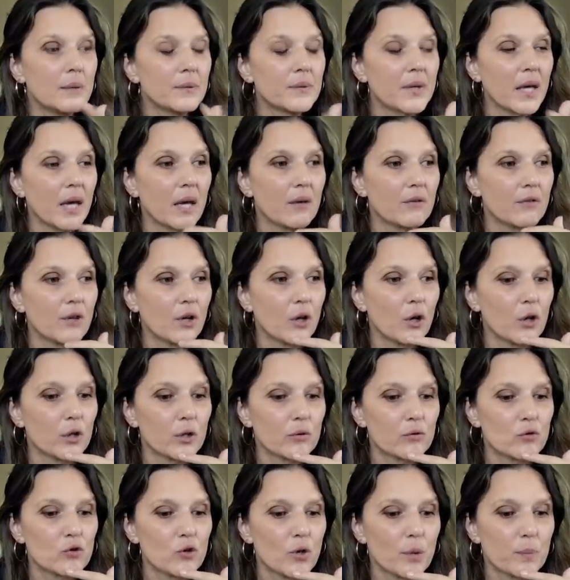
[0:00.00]
they have a lot
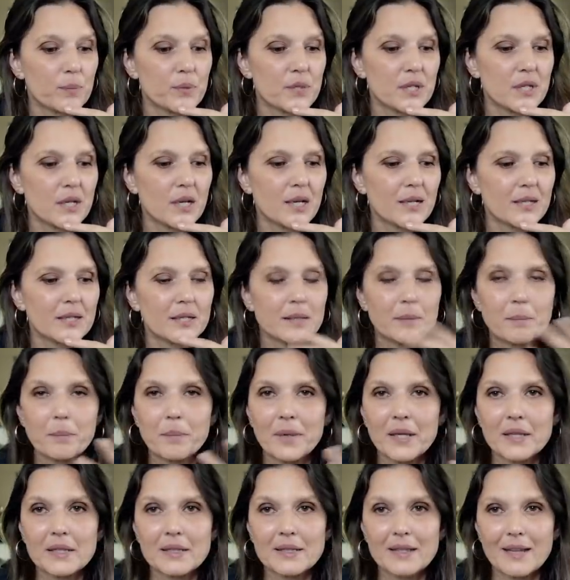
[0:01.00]
of drops yarn,
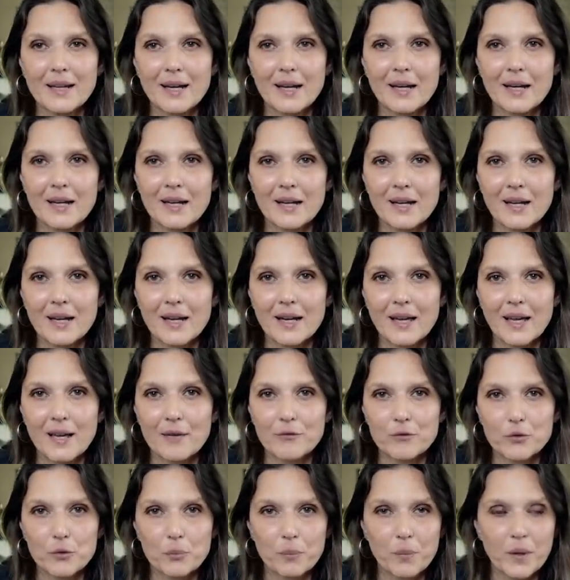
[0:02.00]
but I
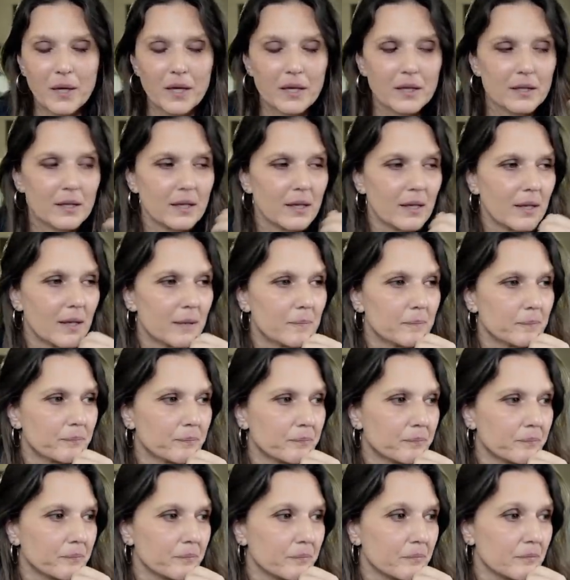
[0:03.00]
have to pay
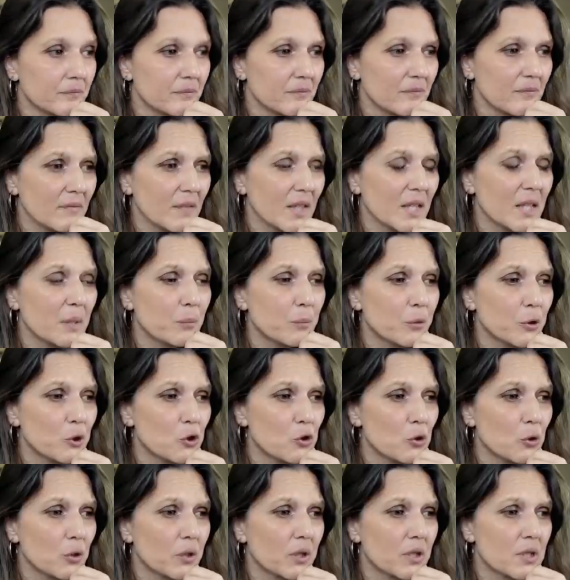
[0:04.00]
input
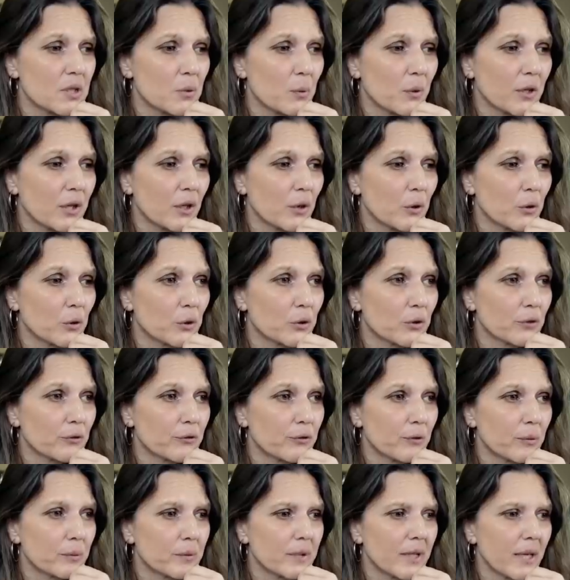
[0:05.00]
duties when I order
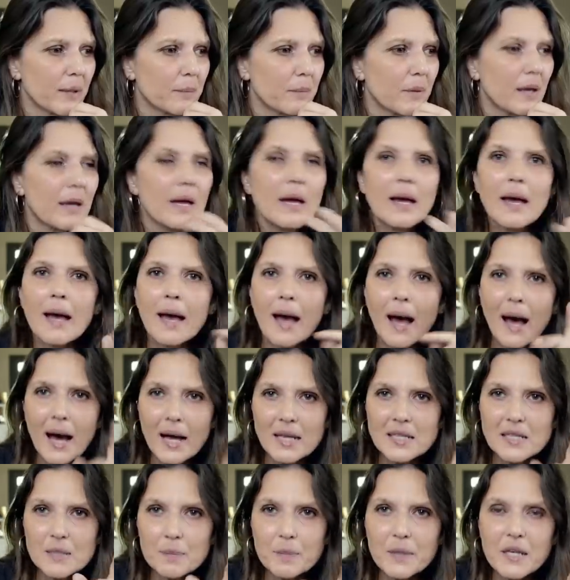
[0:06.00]
from them.
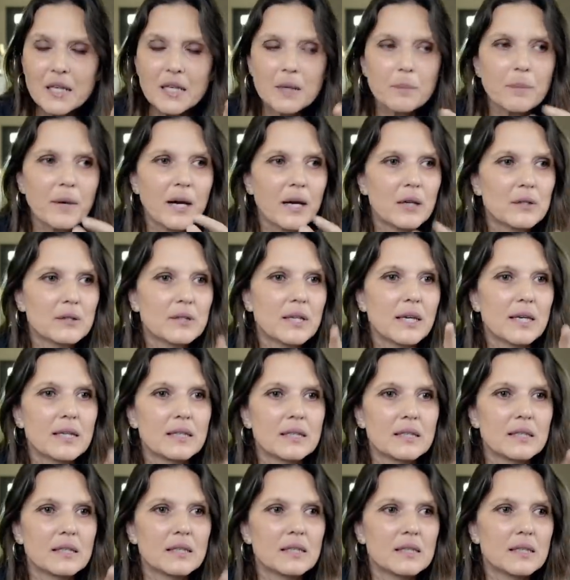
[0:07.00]
I speak about
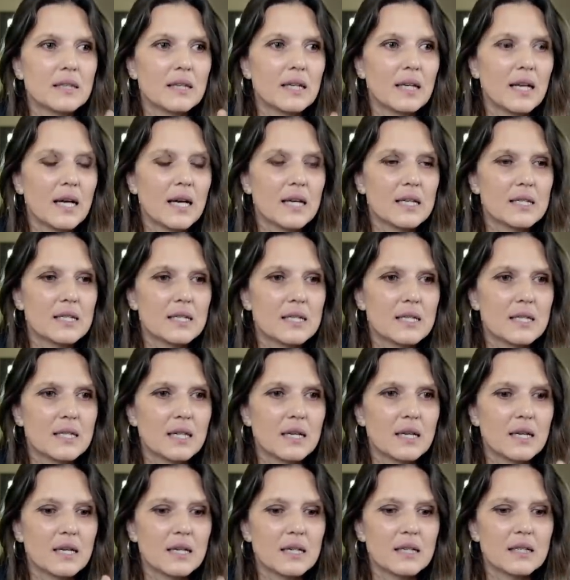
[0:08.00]
that in the
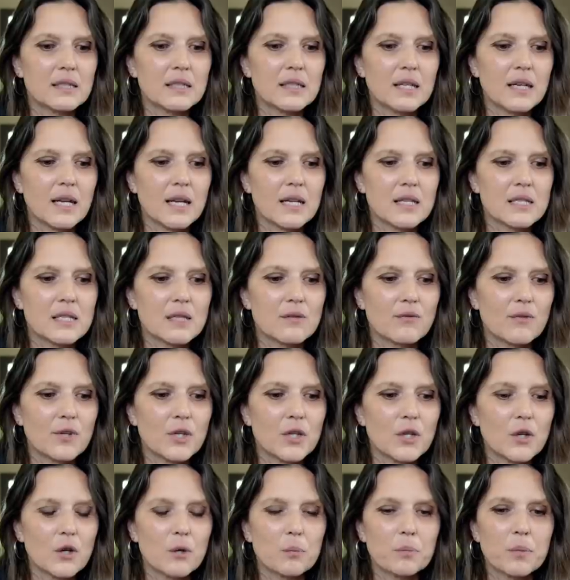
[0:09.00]
last
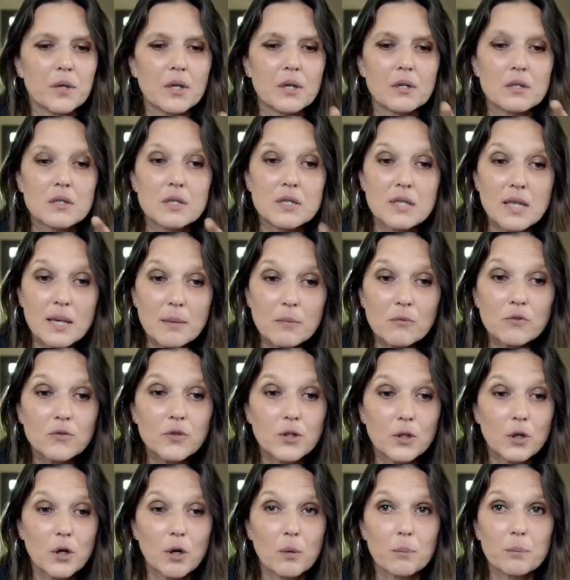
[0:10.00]
video, because some of
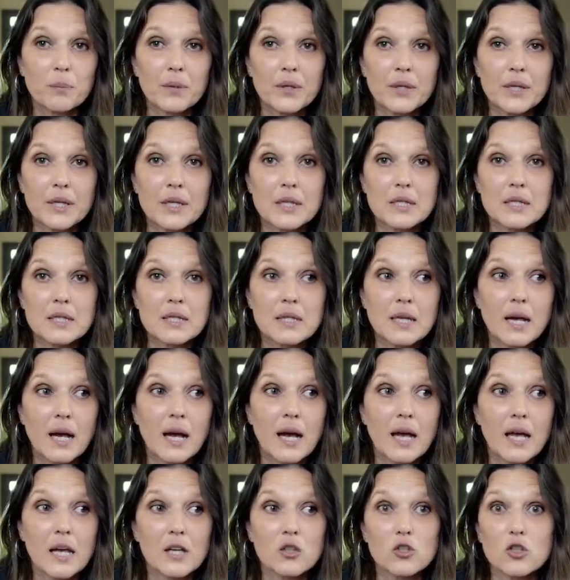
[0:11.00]
the companies,
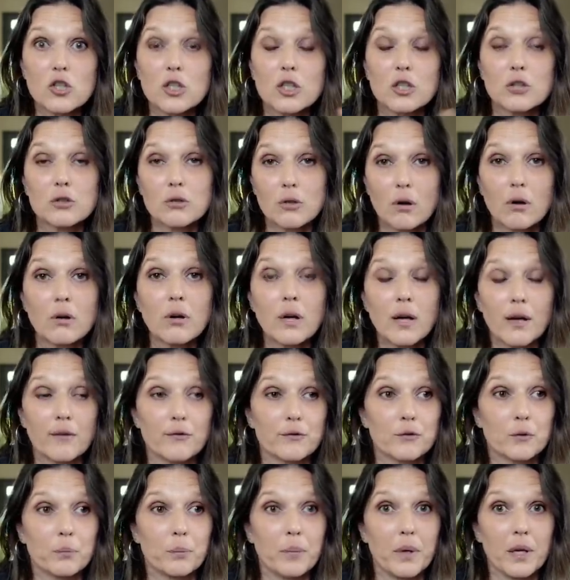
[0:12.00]
I actually don't
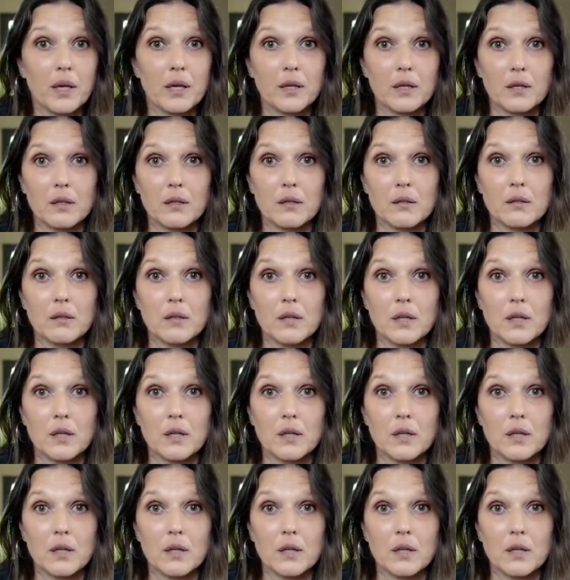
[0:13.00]
have to pay